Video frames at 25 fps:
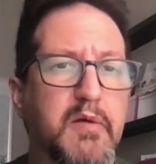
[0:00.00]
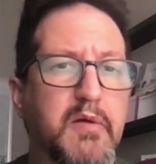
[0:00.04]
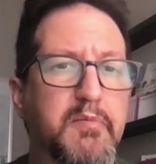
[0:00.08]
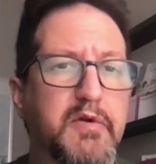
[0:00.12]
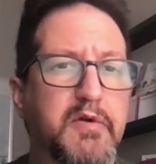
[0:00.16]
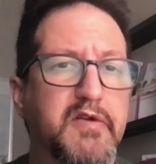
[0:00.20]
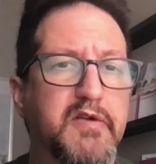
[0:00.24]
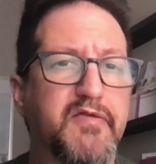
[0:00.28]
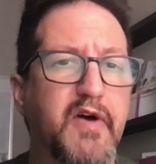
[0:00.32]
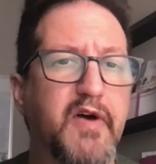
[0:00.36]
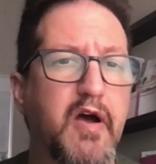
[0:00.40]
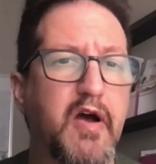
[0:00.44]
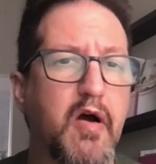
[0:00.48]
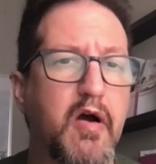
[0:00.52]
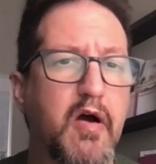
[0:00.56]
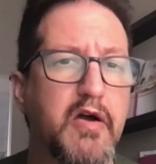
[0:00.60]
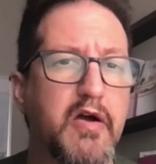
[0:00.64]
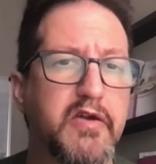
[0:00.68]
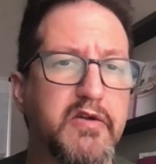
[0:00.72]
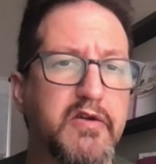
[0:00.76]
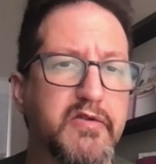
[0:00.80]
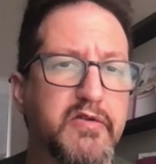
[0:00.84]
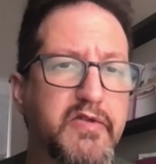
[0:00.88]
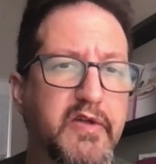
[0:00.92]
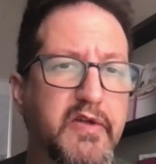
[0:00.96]
but if I
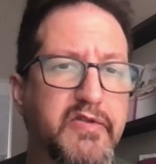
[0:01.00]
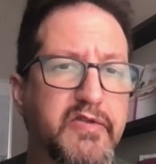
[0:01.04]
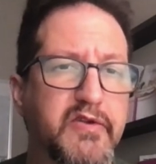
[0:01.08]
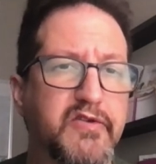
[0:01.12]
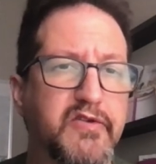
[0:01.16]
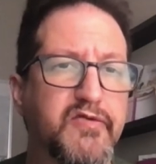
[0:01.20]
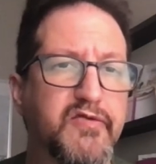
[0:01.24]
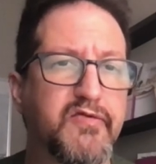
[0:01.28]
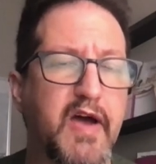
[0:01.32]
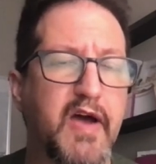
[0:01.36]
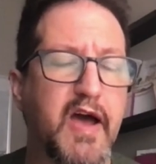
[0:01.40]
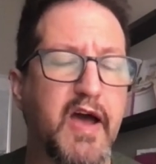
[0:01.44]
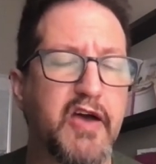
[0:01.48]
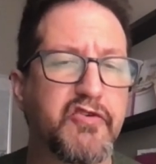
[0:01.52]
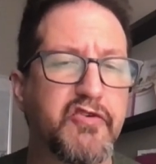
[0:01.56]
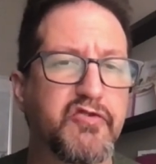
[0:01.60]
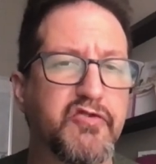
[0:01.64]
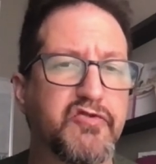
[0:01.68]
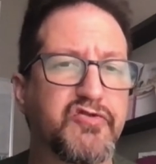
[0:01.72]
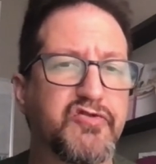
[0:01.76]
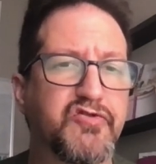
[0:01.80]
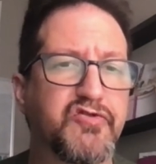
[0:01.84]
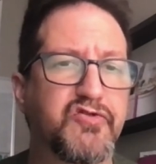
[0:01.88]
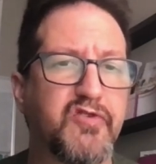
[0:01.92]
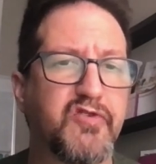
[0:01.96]
argued that this fracture
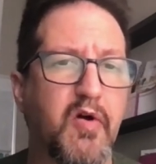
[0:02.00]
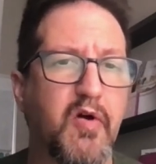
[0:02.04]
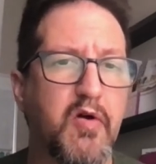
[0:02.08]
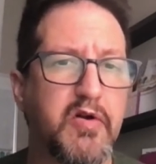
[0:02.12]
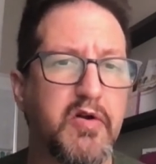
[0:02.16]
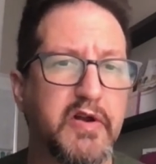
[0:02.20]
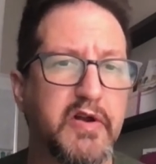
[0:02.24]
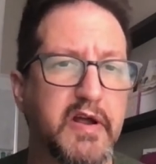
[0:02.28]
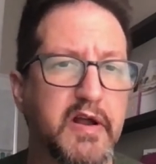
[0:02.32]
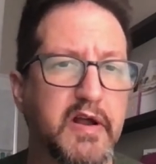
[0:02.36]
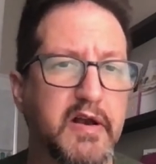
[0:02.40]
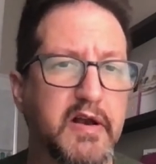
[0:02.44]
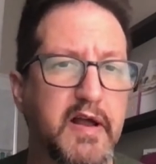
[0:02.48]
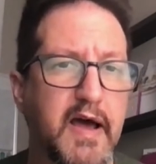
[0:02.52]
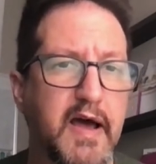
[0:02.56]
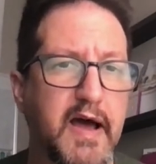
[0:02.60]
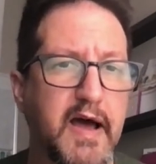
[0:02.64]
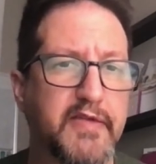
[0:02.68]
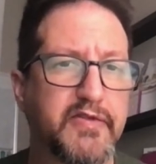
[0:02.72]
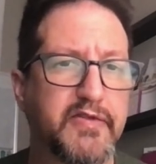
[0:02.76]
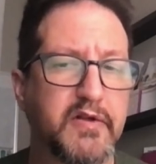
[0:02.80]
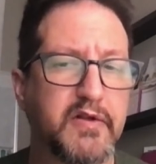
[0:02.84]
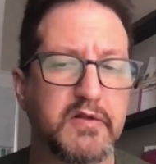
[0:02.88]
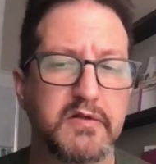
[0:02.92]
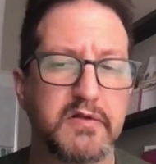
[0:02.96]
started at
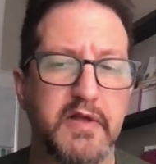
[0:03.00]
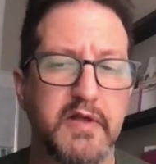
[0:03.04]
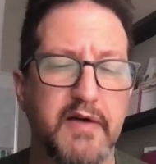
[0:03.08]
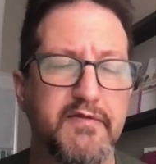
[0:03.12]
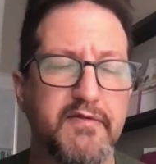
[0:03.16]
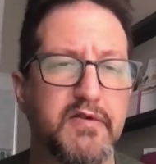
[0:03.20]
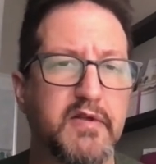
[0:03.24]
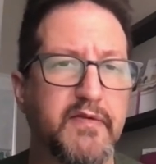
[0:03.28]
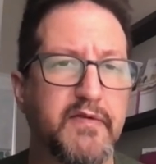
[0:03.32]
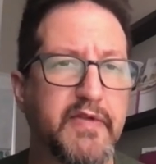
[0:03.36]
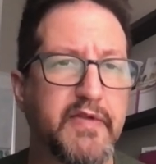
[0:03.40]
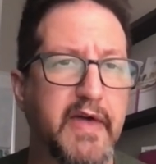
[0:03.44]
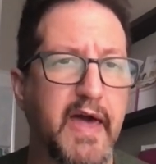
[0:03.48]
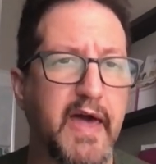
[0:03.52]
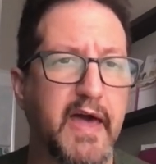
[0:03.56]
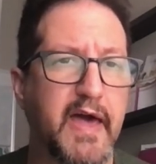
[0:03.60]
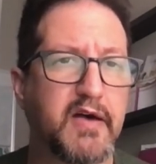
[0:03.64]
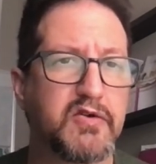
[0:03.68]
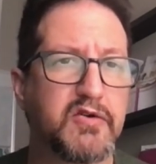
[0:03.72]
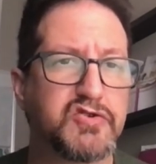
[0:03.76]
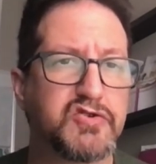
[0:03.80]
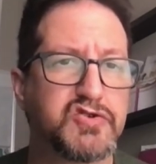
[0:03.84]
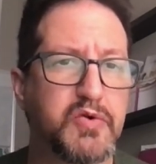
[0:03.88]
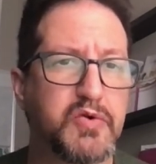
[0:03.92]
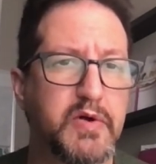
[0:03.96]
the level of the
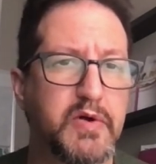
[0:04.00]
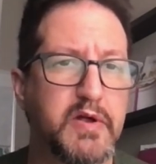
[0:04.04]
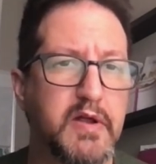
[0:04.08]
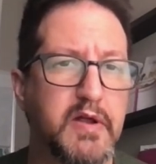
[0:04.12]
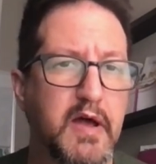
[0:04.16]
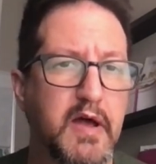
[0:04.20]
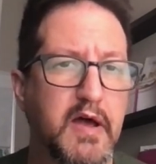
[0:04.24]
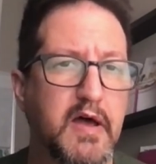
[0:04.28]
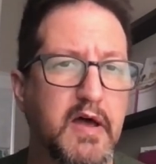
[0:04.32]
ankle joint,